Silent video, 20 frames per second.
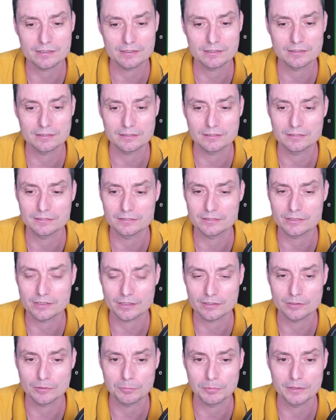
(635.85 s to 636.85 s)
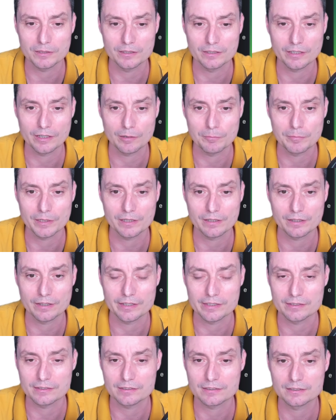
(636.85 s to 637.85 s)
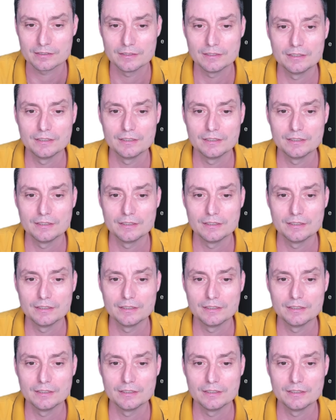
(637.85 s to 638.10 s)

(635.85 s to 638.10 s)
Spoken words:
and ChatGPT helped me create